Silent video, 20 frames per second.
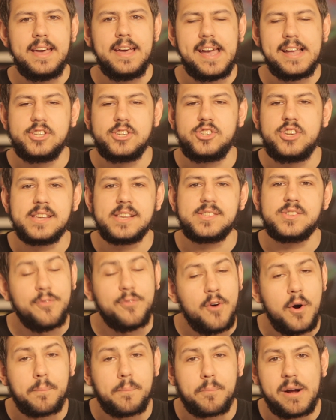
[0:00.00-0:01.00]
And she has to
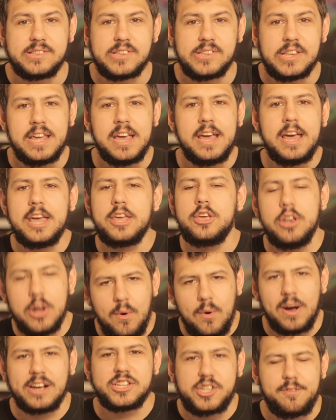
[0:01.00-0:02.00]
vote present. You know
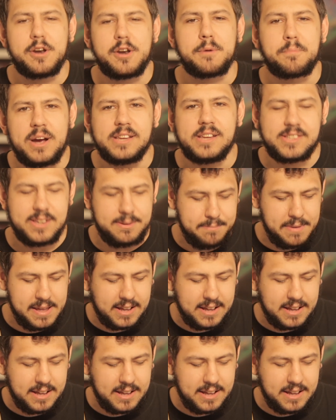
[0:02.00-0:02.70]
why she voted present?